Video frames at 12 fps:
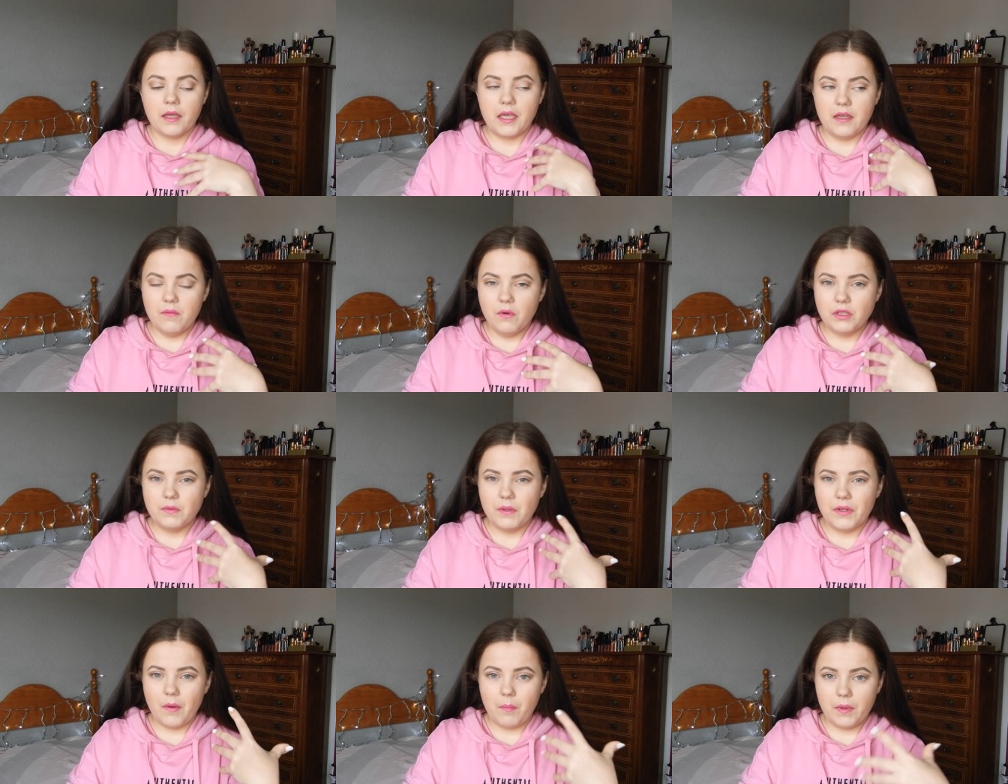keywords
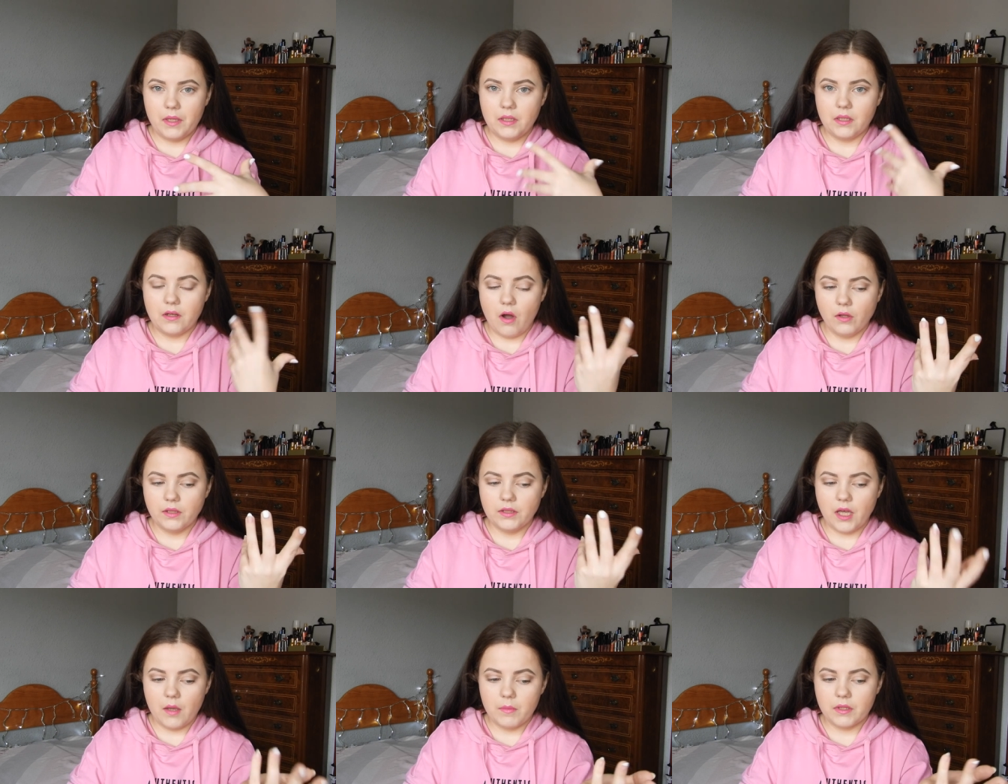were repeating all the
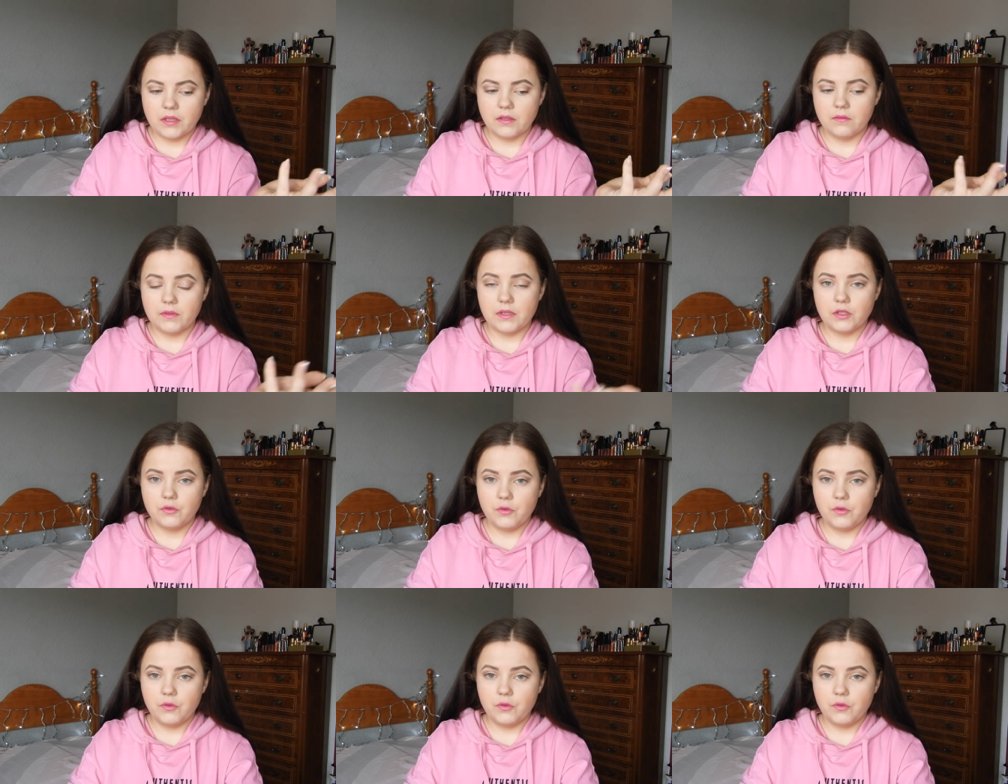time because it was like